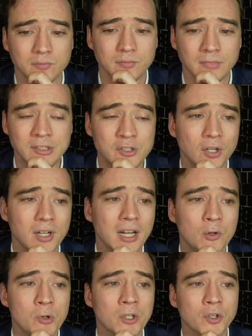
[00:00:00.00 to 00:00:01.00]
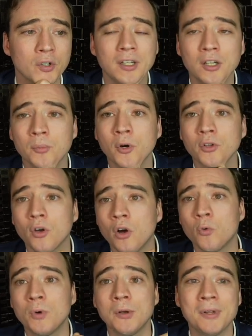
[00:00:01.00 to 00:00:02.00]
It's not like we're talking about, oh,
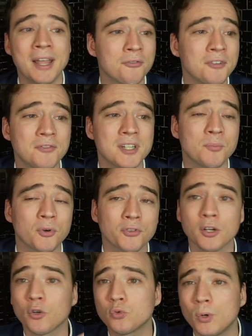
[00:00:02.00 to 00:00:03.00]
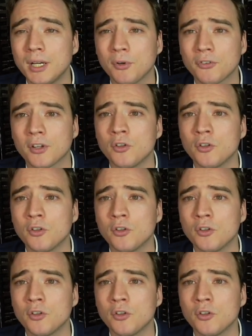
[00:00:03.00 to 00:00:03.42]
will we have 15% or 20%?